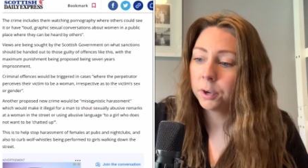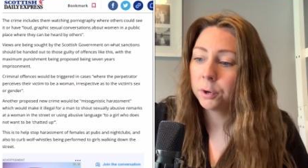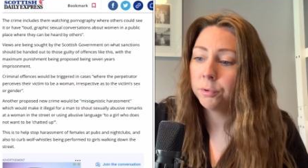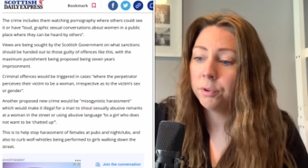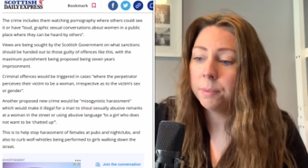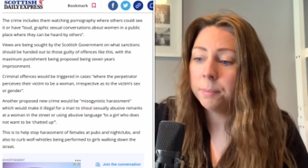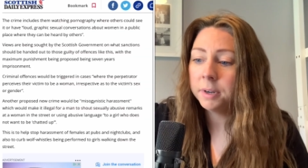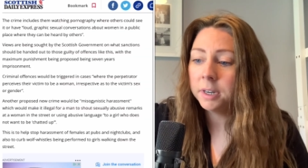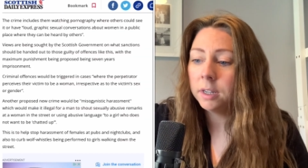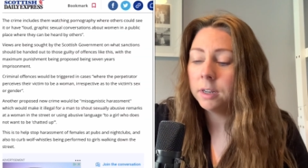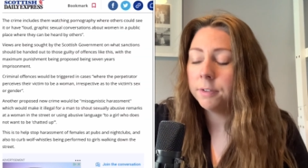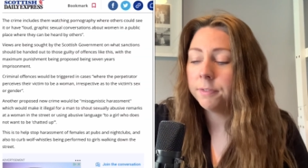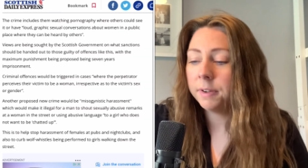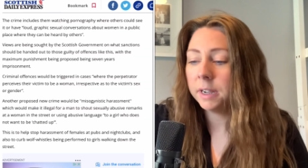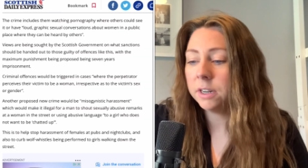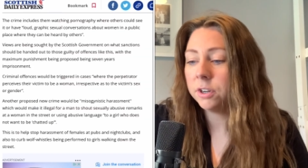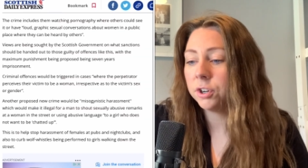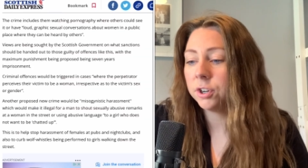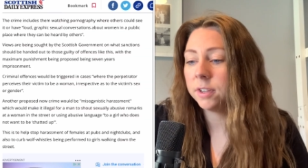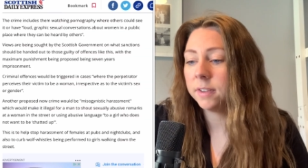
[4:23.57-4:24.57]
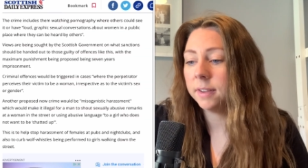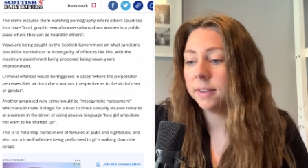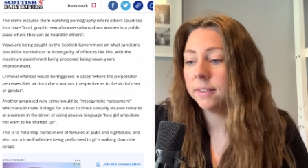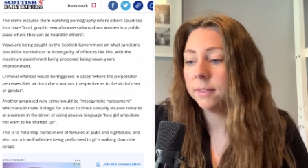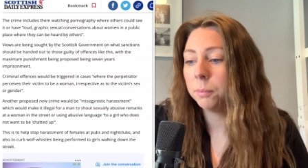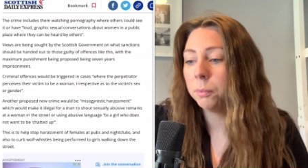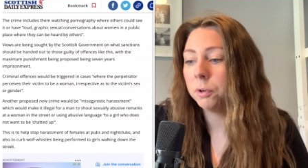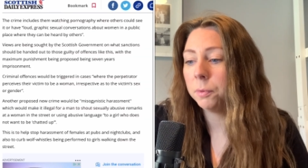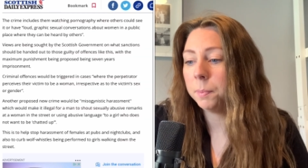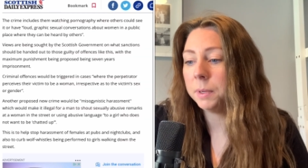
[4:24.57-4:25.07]
criminal
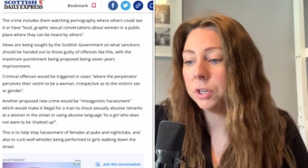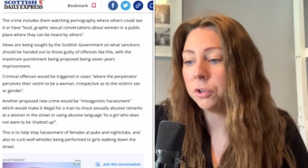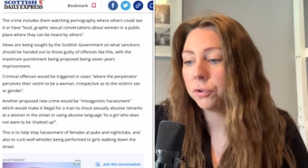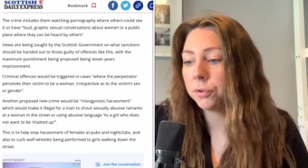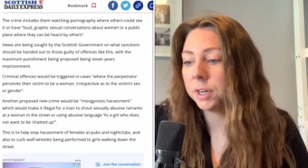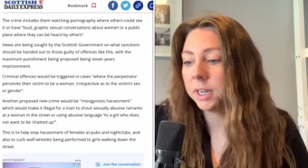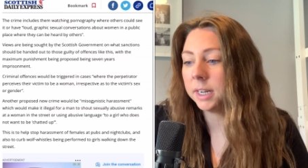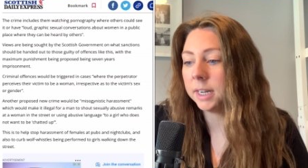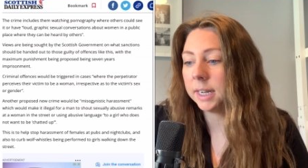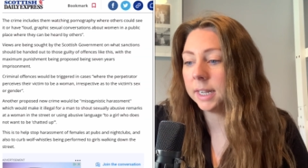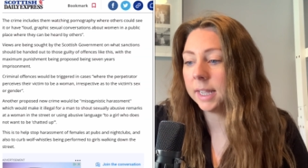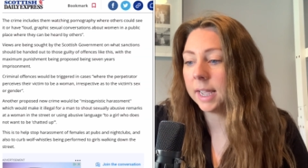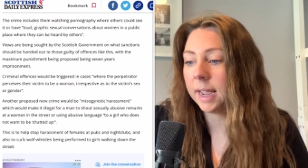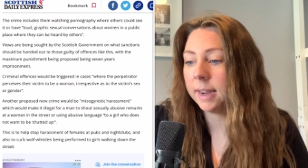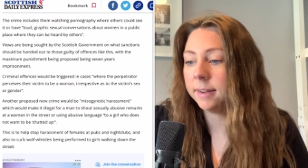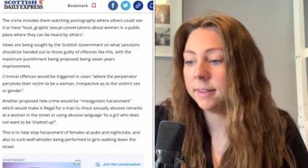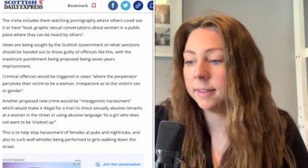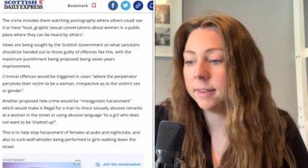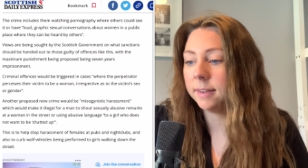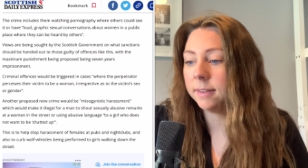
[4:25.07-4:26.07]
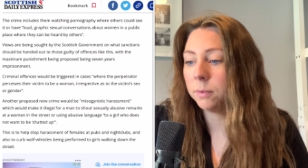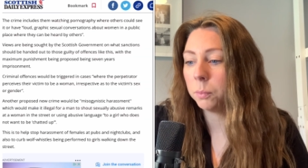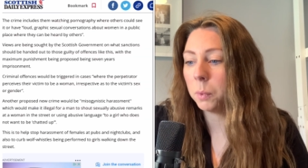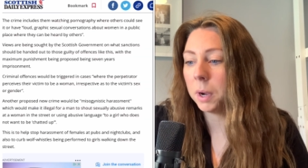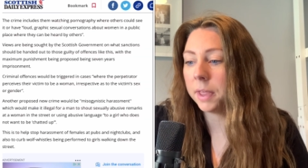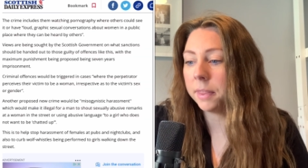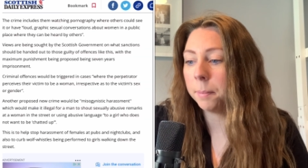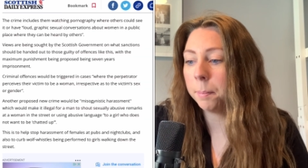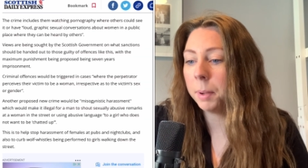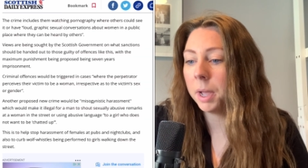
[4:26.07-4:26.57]
offences would be triggered in cases
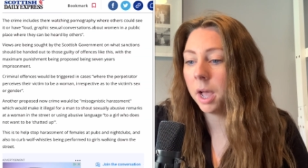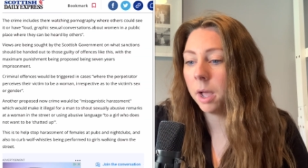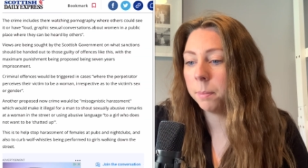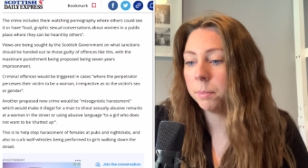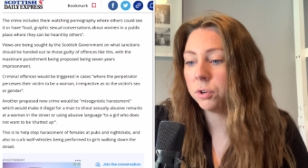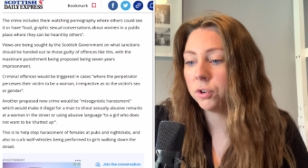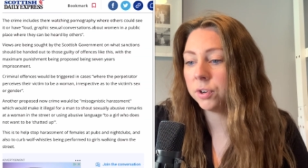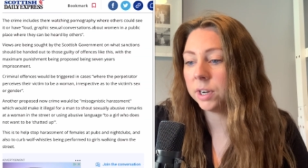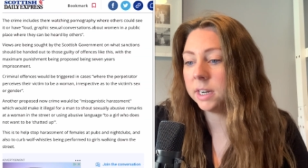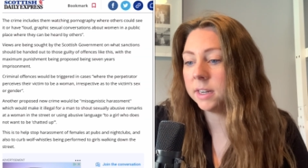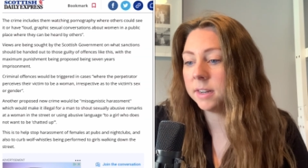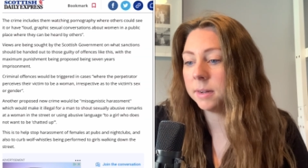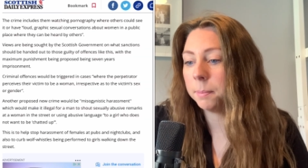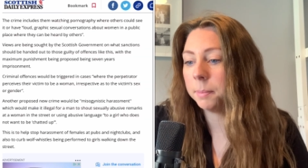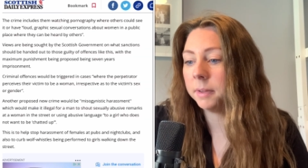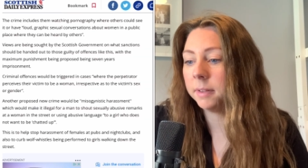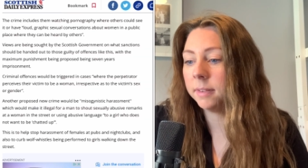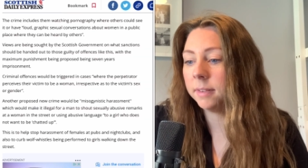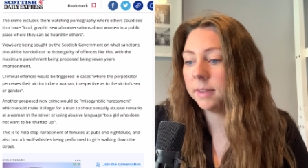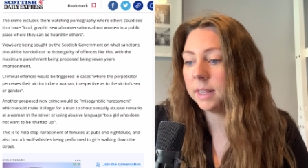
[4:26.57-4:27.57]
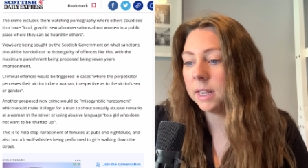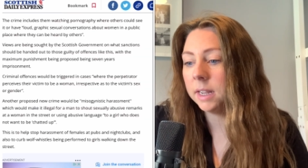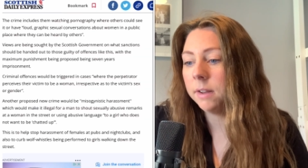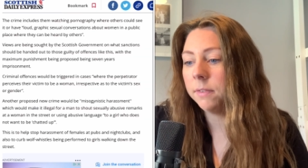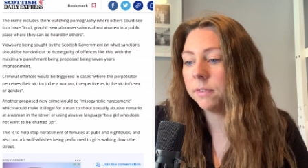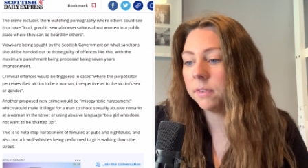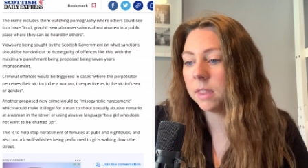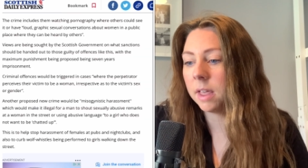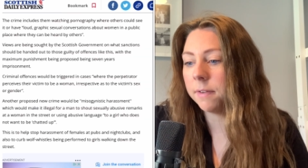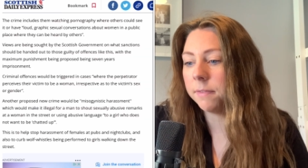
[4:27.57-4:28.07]
where the perpetrator
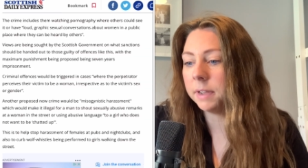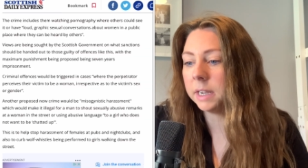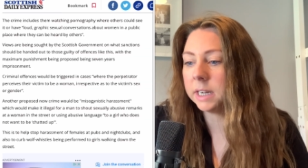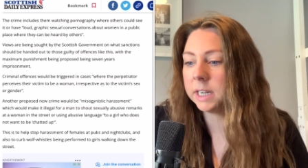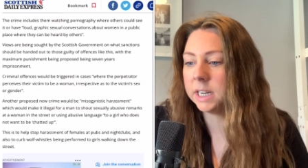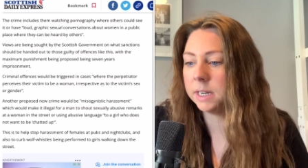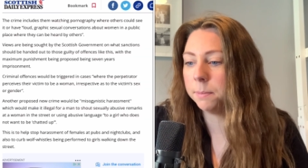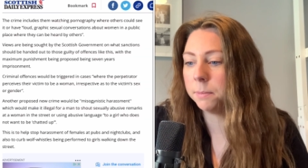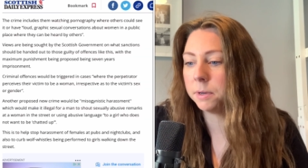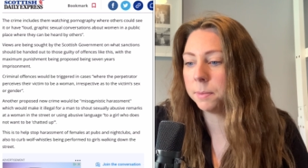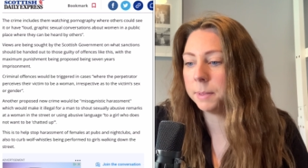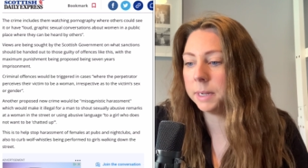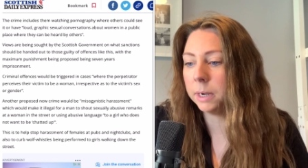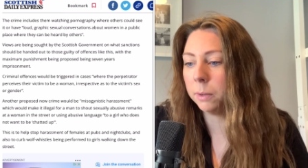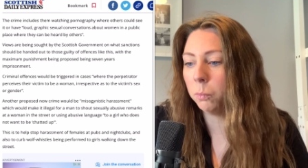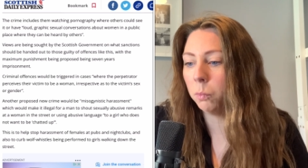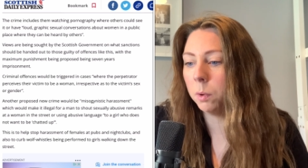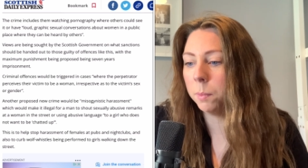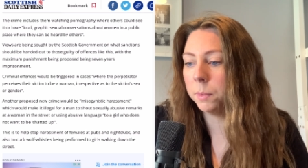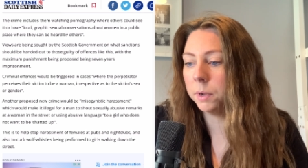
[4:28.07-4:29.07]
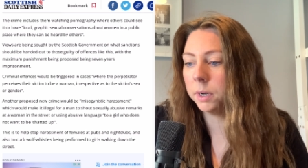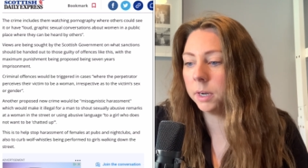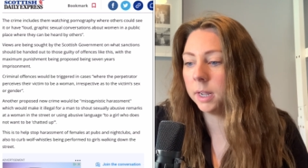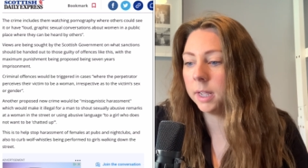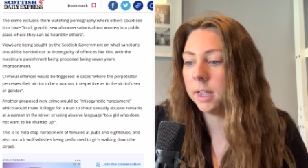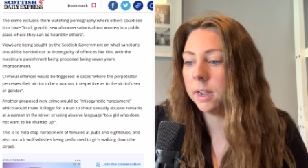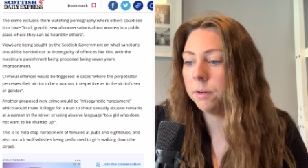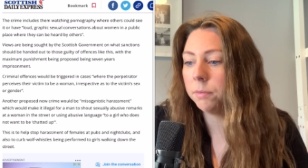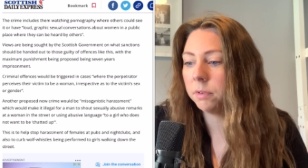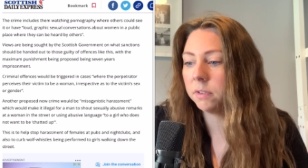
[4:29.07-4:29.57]
perceives their victim to be a woman,
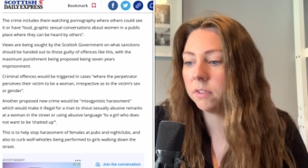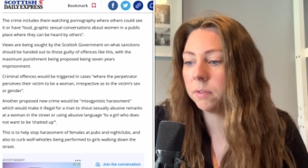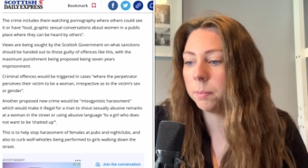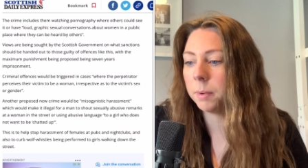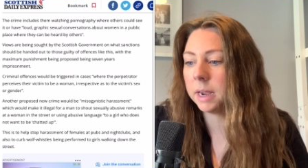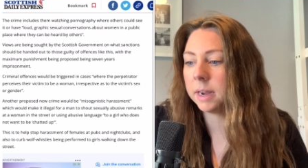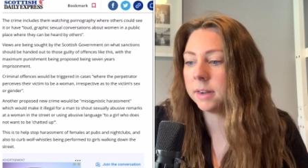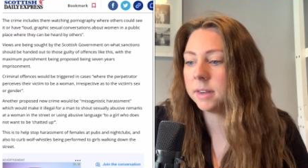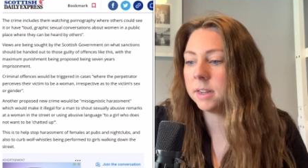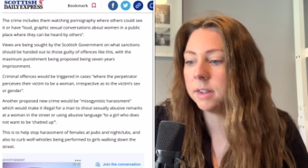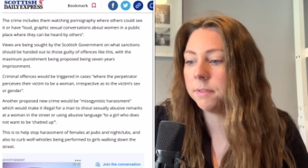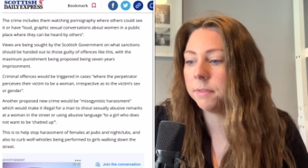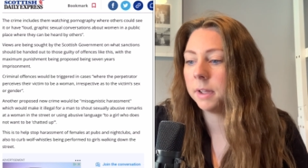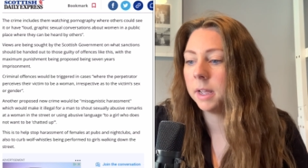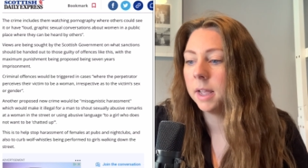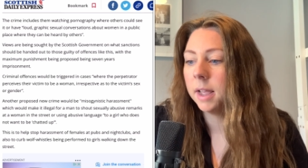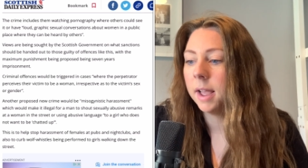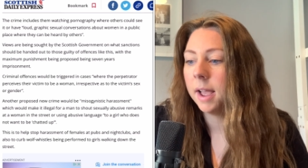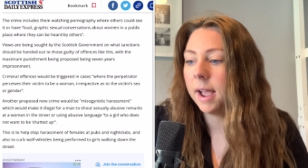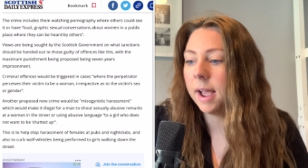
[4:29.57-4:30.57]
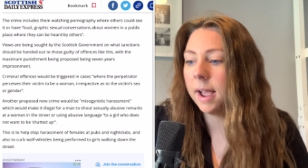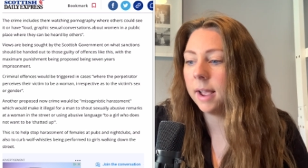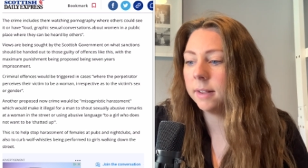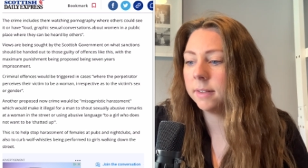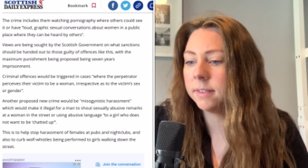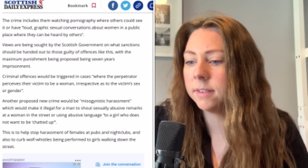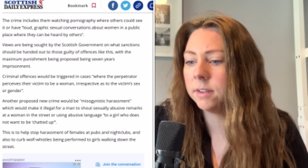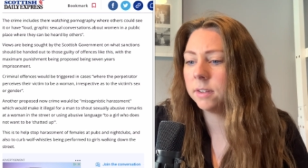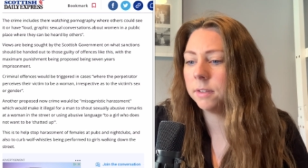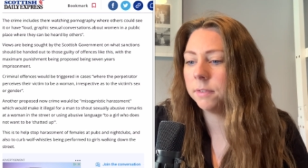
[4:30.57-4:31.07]
irrespective
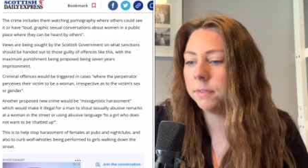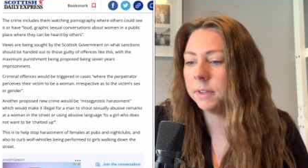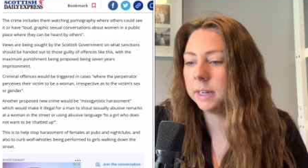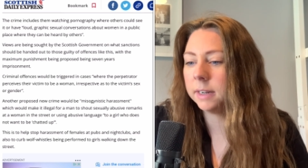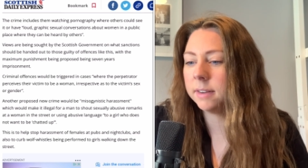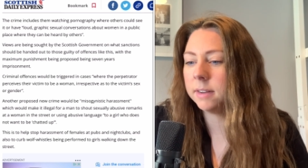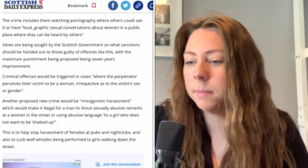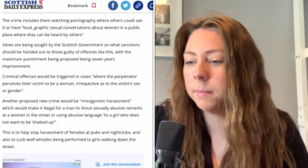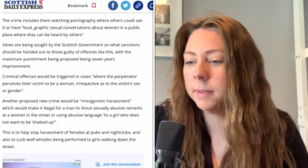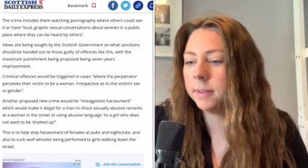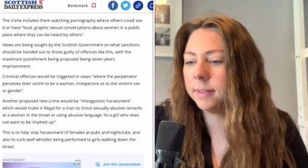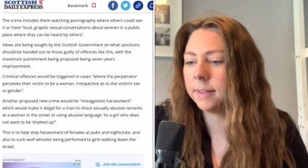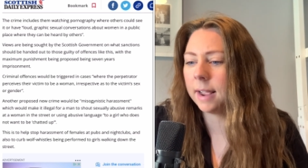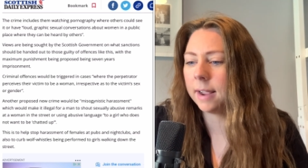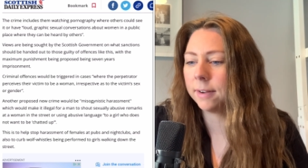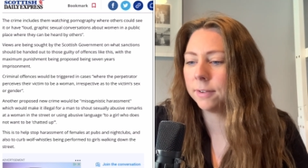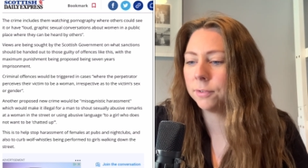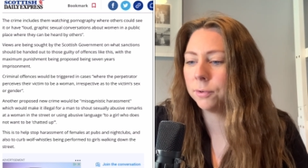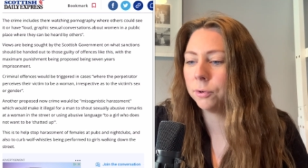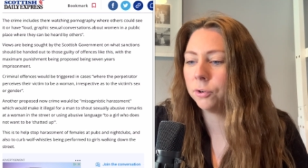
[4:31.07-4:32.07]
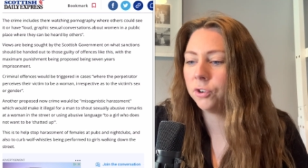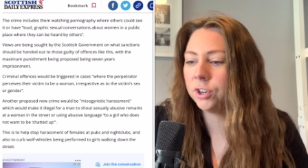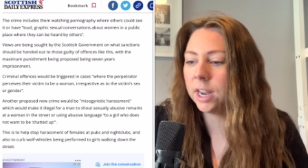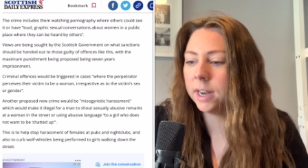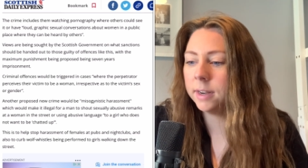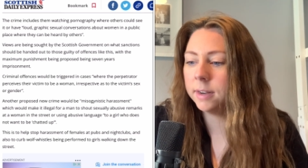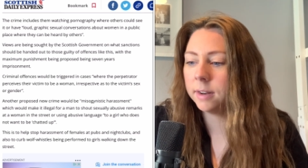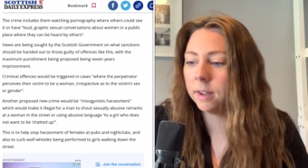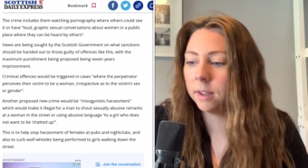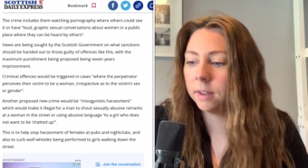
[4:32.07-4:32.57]
as to the victim's sex or
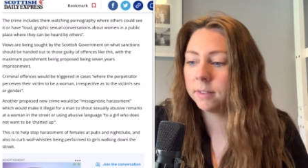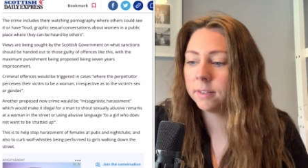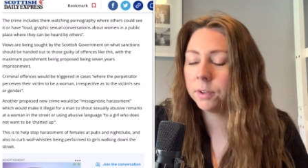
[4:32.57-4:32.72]
gender.